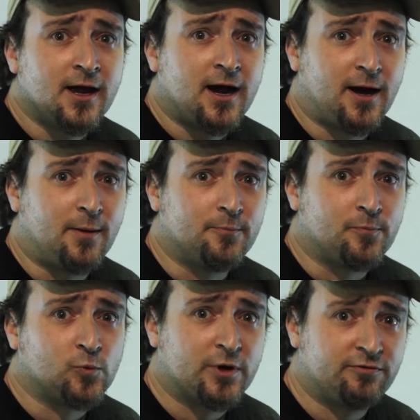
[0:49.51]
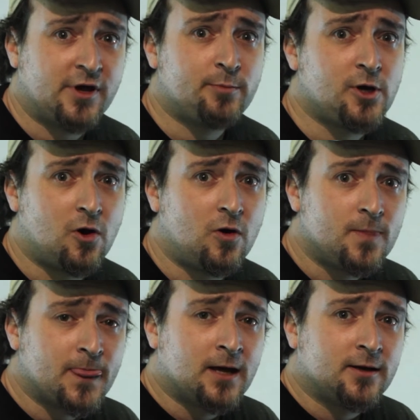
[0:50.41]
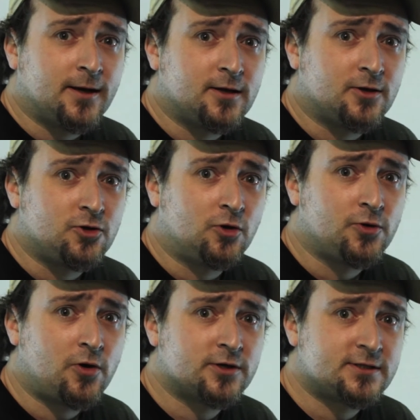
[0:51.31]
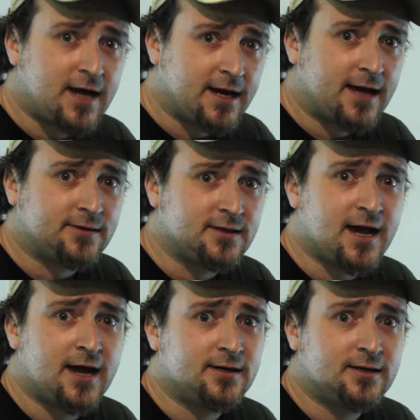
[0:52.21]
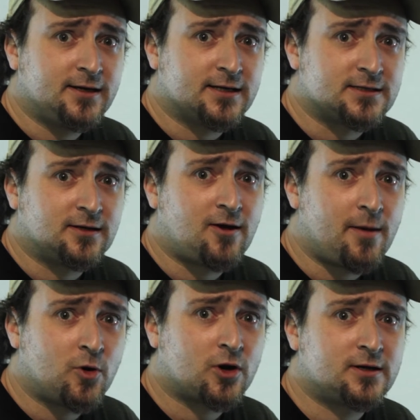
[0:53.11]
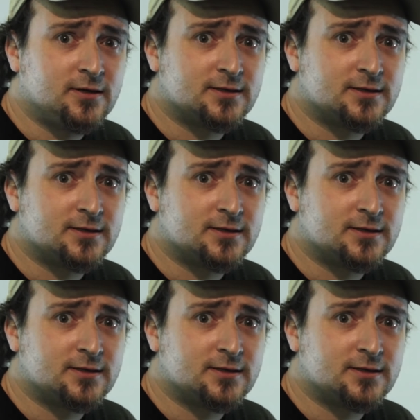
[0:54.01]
With Vimeo, you'll notice that at the end it's a lot more